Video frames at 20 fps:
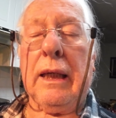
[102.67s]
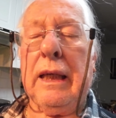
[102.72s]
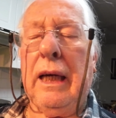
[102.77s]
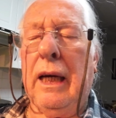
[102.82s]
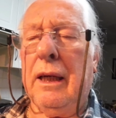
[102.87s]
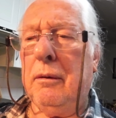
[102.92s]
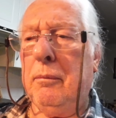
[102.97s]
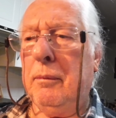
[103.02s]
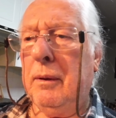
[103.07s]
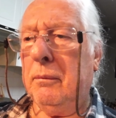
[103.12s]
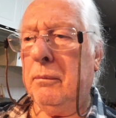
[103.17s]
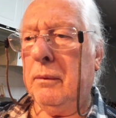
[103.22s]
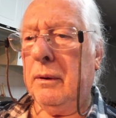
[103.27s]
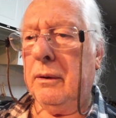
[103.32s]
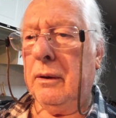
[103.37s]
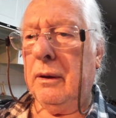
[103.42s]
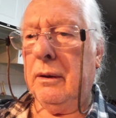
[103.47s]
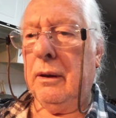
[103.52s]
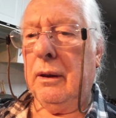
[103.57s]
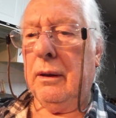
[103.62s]
can't remember
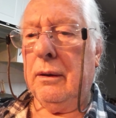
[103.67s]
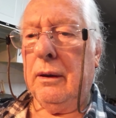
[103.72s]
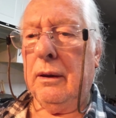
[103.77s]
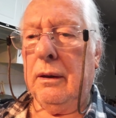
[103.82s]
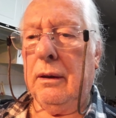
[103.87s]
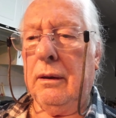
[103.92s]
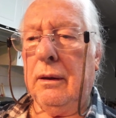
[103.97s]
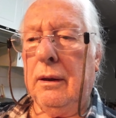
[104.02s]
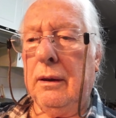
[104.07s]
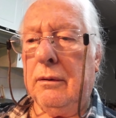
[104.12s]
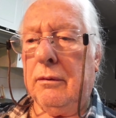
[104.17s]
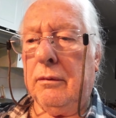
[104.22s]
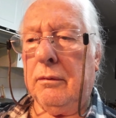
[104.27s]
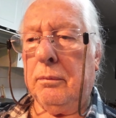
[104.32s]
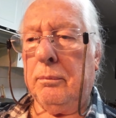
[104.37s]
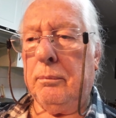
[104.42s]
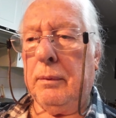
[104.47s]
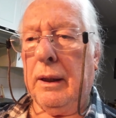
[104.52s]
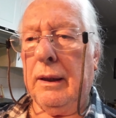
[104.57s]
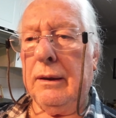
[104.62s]
this
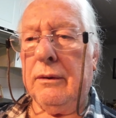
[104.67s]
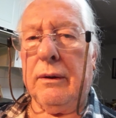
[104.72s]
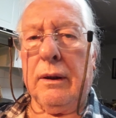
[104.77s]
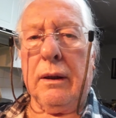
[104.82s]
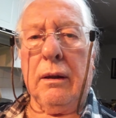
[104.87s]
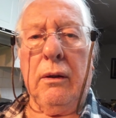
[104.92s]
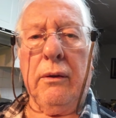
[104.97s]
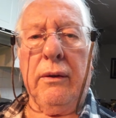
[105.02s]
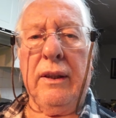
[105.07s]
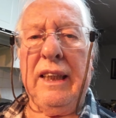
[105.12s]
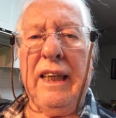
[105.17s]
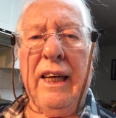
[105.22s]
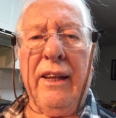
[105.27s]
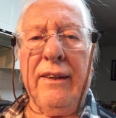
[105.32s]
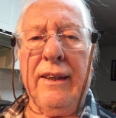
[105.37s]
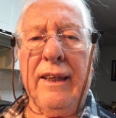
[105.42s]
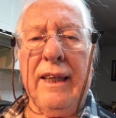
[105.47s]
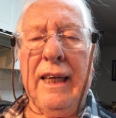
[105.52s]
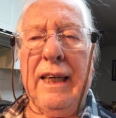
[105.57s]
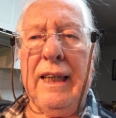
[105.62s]
spice I got the
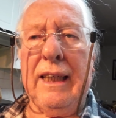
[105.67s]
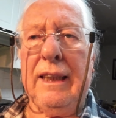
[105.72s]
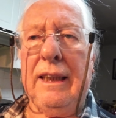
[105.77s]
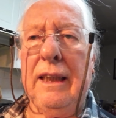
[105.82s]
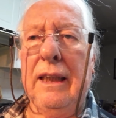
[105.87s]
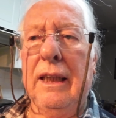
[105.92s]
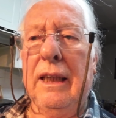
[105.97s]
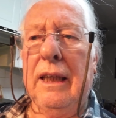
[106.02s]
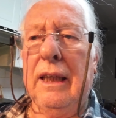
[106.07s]
other day